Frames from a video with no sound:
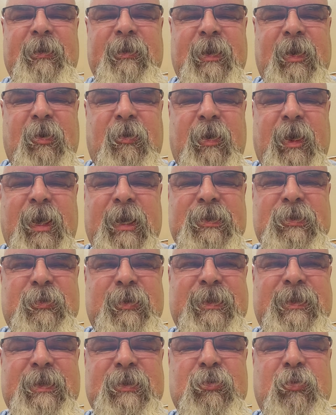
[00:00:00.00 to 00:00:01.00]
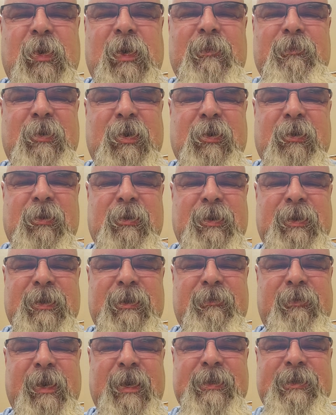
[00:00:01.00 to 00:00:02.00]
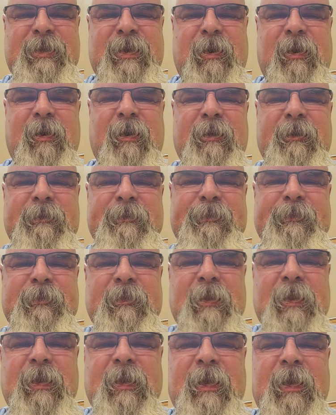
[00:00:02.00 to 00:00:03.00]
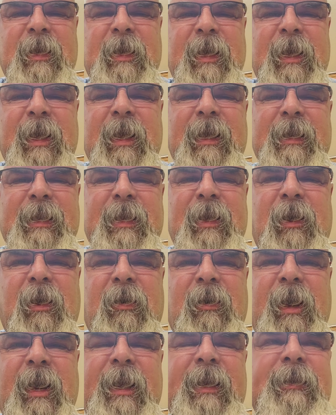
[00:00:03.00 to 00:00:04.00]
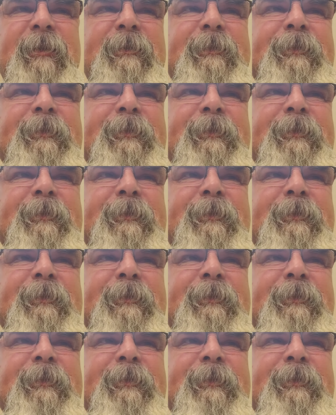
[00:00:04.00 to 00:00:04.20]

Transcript: in the garage with the swamp cooler and the race car and the R8.